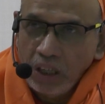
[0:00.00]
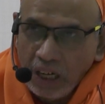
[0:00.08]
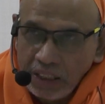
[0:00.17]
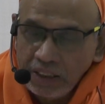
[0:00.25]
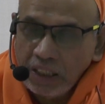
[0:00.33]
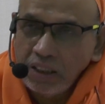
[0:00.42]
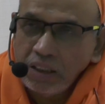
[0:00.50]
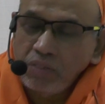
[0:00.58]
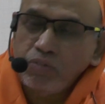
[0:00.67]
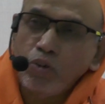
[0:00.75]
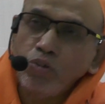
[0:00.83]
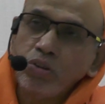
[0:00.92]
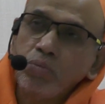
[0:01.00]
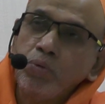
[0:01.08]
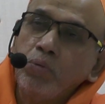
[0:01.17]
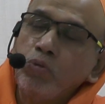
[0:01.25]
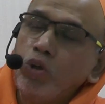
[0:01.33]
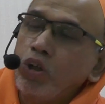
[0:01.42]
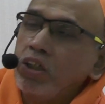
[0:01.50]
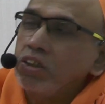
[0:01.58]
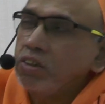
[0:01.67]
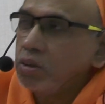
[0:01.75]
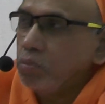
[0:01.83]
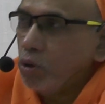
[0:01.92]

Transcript: And then they found some amino acid